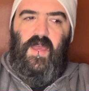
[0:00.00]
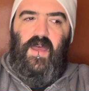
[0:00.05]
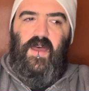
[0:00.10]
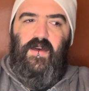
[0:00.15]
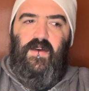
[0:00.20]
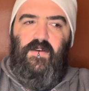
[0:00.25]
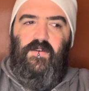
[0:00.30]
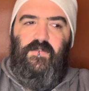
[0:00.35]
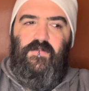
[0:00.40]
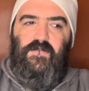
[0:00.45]

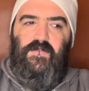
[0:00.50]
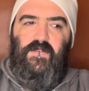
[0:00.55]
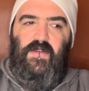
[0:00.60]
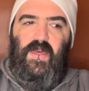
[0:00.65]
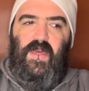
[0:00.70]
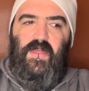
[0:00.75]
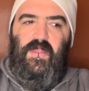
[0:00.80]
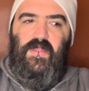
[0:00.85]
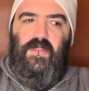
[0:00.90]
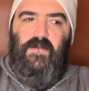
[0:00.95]
of
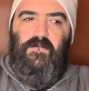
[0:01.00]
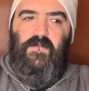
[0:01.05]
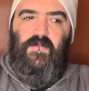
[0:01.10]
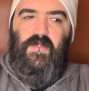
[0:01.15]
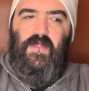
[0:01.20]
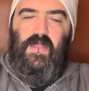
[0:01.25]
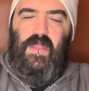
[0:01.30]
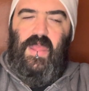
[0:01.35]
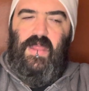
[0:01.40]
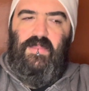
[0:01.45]
the,
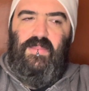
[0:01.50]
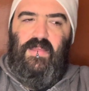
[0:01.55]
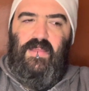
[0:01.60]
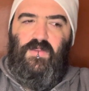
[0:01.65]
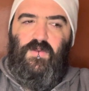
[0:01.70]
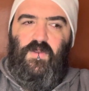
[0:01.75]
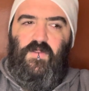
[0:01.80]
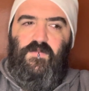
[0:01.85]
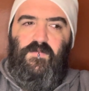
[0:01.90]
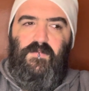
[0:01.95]
like, that
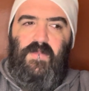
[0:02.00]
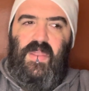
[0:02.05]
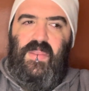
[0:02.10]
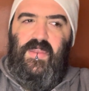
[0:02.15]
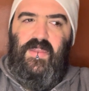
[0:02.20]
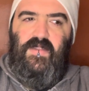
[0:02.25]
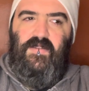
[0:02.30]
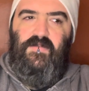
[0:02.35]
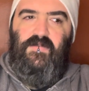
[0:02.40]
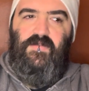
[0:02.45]
sort of
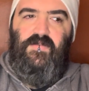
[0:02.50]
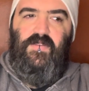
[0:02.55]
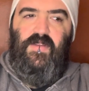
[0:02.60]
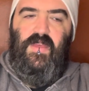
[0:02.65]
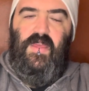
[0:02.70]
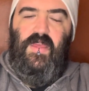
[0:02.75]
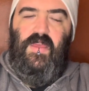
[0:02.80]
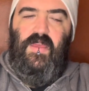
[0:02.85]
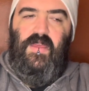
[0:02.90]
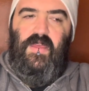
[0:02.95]
meditative
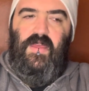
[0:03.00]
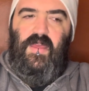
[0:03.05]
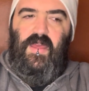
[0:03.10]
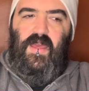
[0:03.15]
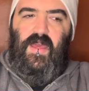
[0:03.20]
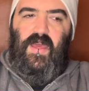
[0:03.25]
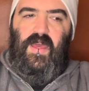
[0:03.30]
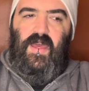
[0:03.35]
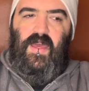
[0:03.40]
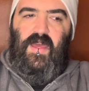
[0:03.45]

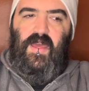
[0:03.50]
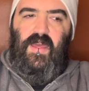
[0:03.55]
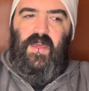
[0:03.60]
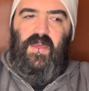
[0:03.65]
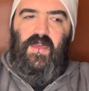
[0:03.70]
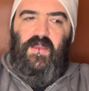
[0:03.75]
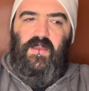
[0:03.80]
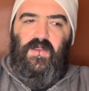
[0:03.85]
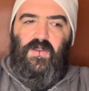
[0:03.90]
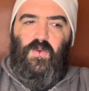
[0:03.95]

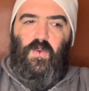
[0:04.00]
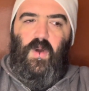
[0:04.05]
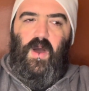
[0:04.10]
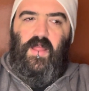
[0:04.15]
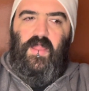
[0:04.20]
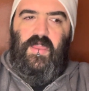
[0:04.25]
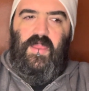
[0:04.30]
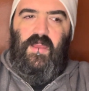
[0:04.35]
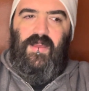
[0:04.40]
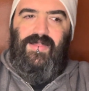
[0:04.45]

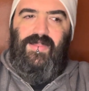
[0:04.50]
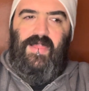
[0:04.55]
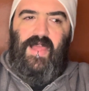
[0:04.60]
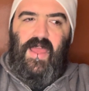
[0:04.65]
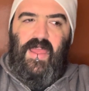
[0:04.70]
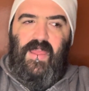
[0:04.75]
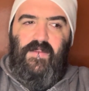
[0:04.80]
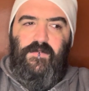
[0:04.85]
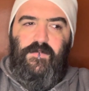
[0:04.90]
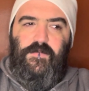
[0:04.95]
quality on
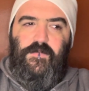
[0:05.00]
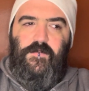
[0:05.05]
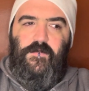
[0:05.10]
life.